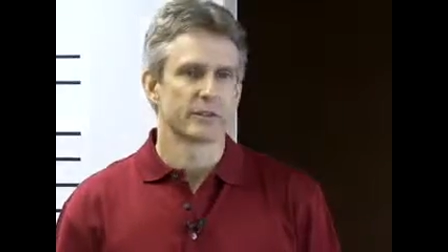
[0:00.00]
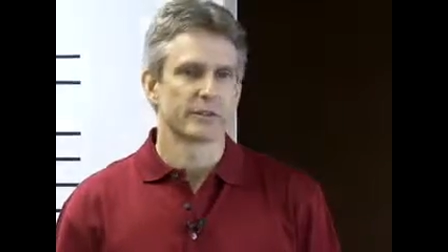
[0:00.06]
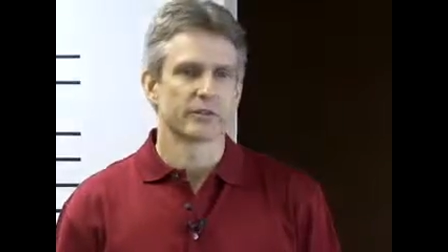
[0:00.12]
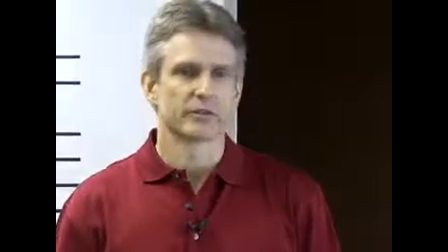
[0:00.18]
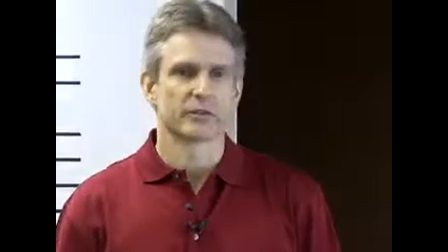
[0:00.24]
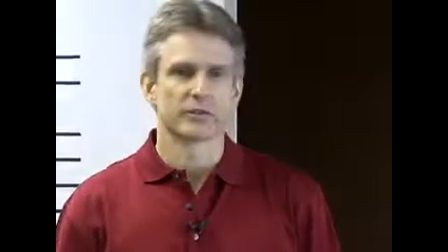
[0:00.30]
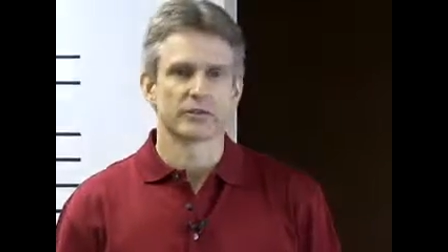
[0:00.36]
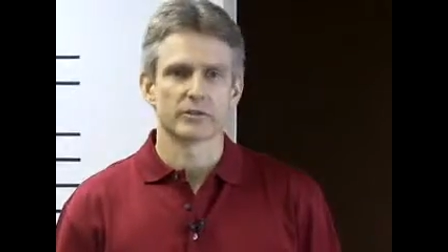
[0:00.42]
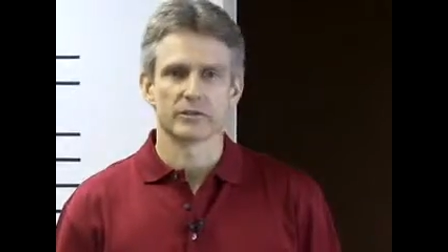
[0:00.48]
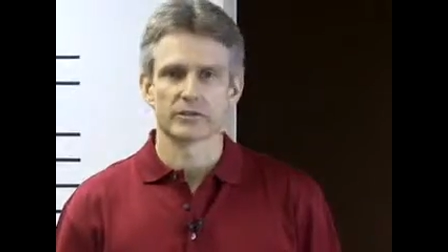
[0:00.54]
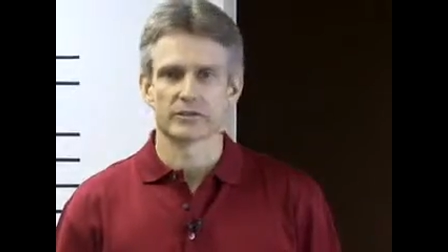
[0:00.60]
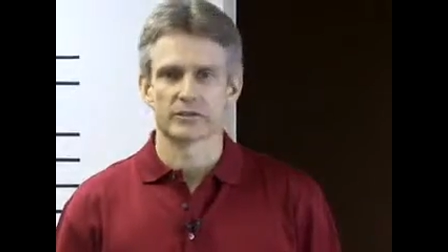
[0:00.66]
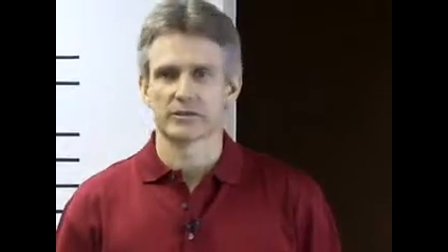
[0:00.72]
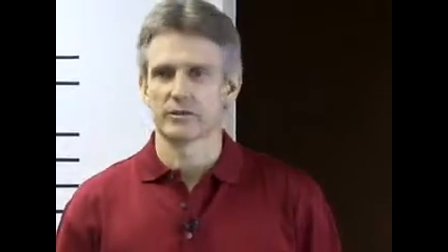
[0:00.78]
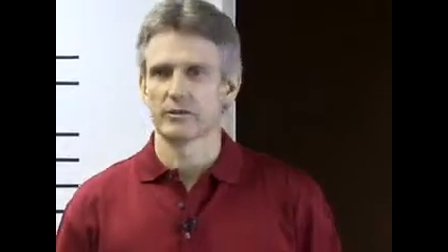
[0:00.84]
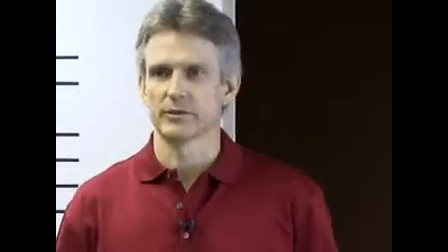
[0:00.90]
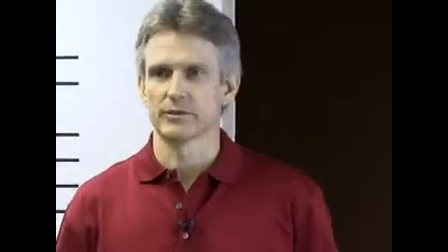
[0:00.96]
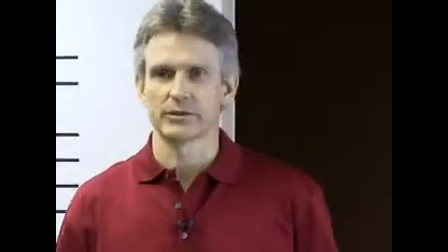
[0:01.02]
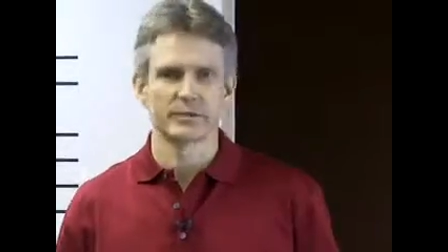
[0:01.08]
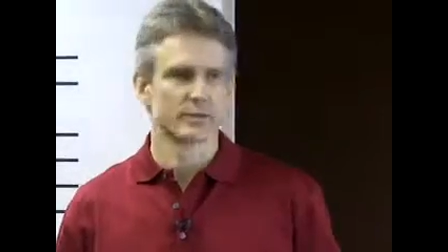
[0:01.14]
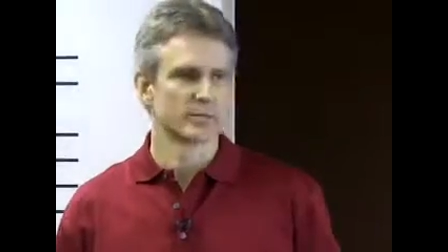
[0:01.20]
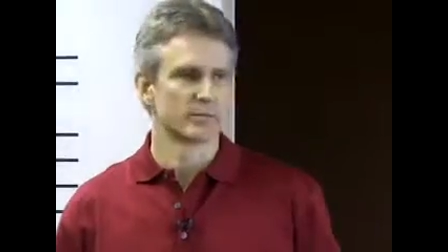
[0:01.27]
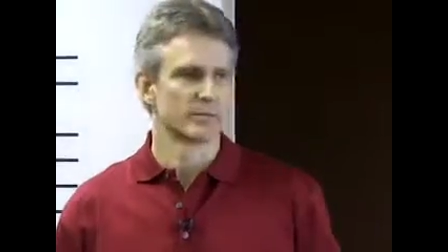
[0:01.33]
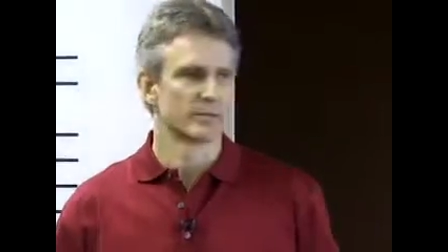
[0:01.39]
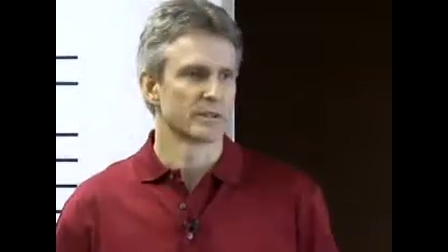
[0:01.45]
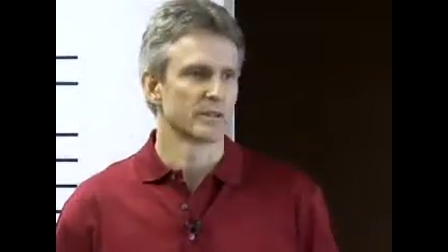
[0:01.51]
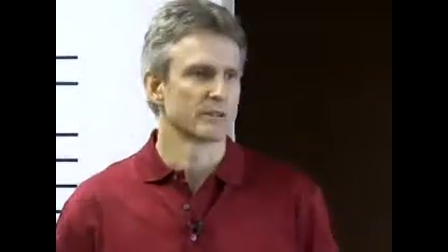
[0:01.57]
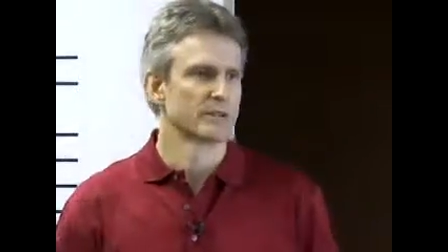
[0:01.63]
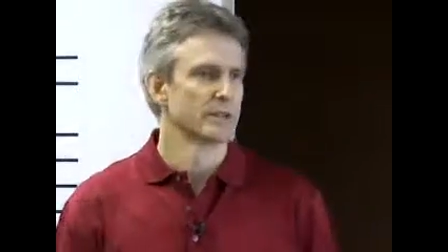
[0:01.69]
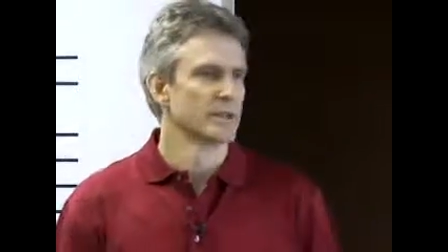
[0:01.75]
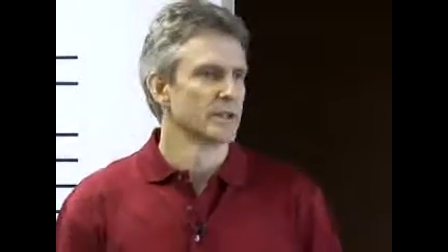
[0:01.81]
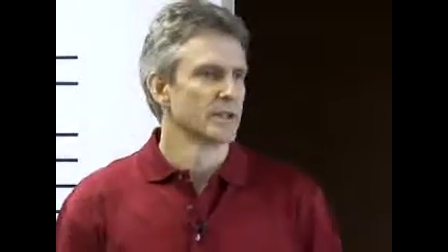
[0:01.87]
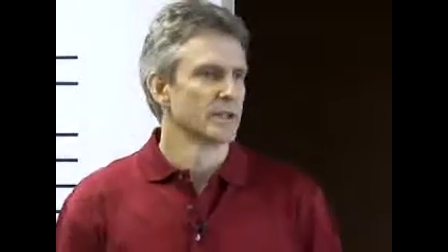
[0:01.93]
things such as solar systems
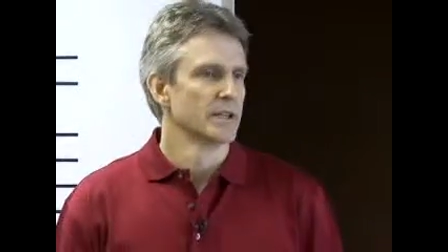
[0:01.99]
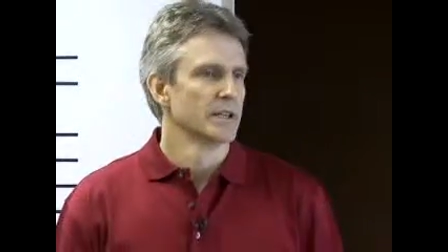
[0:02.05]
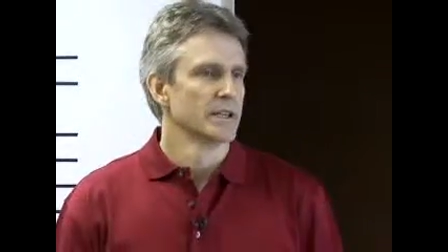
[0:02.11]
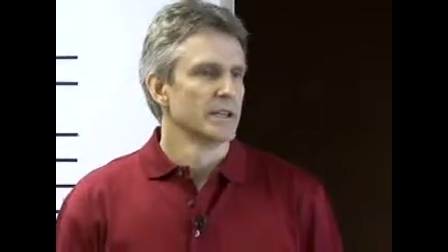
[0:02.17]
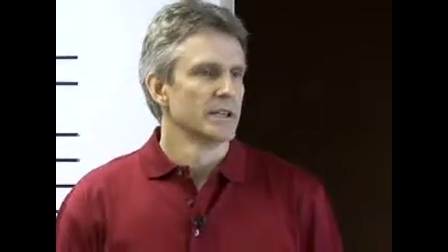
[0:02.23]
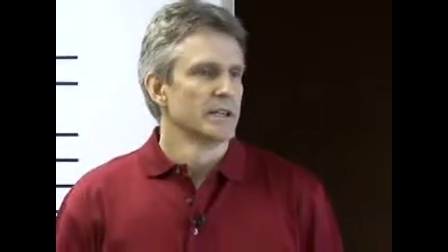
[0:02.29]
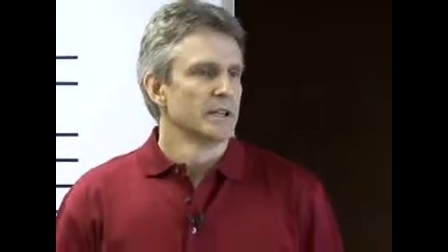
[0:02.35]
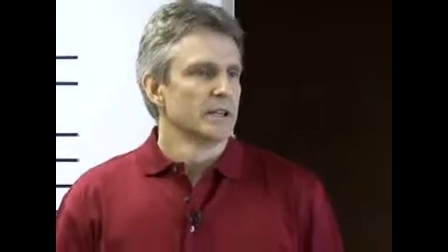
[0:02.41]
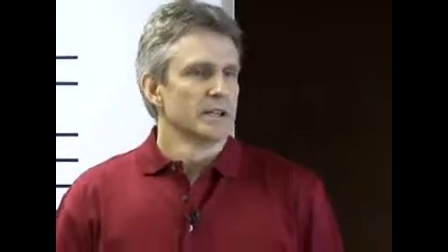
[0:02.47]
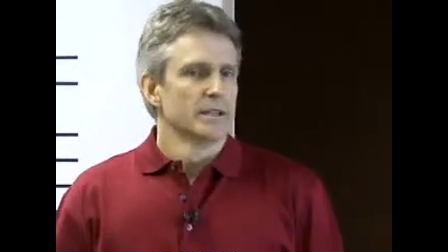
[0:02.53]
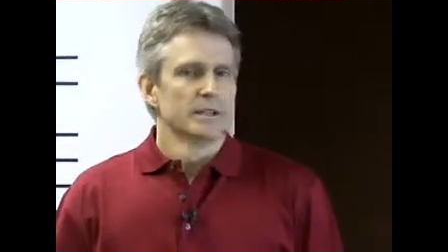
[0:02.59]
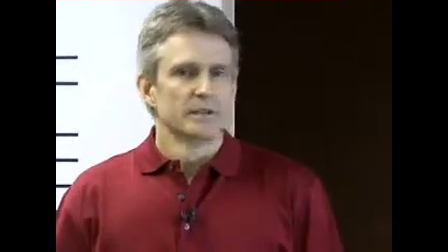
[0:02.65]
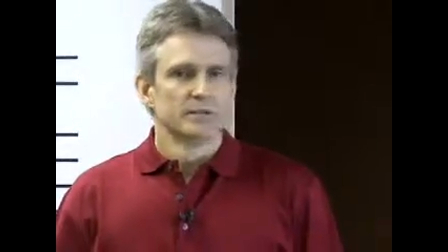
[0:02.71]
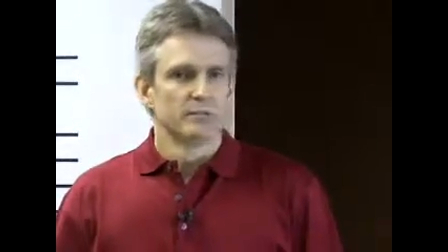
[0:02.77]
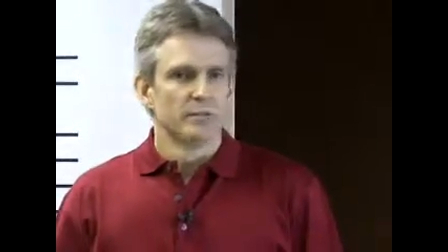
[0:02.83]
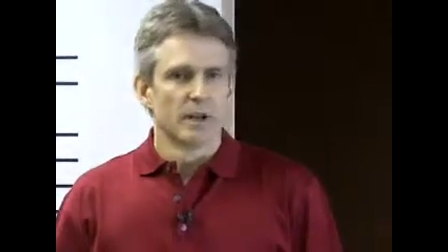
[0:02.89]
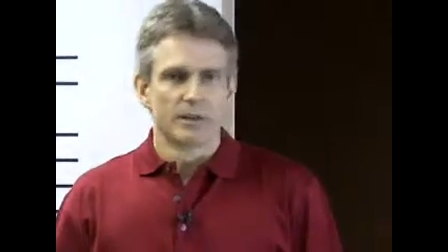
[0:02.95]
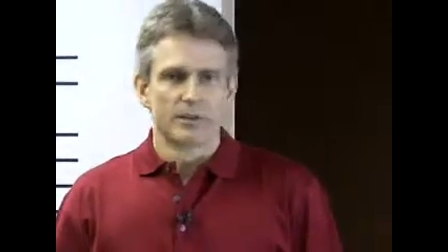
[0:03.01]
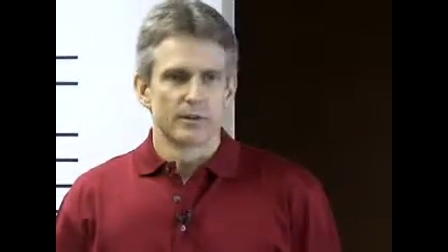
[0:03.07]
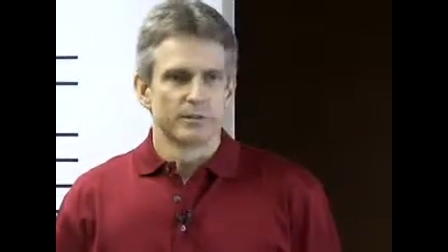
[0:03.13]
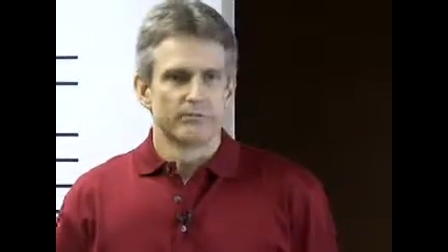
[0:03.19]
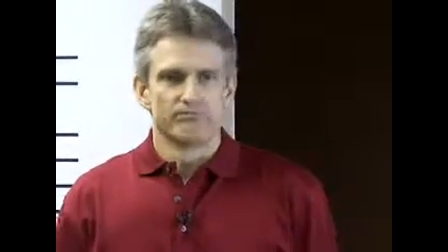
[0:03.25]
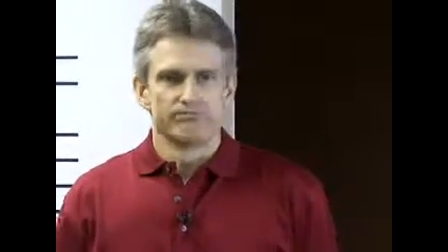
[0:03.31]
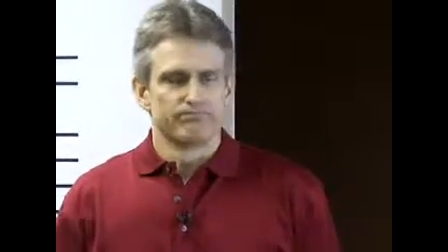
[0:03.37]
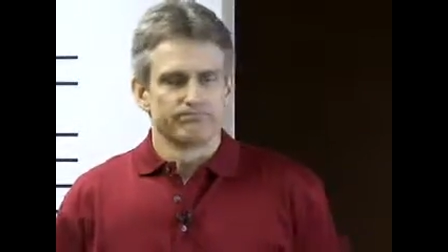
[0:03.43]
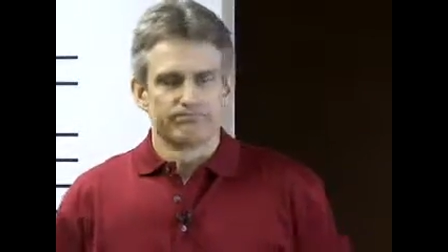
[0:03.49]
and other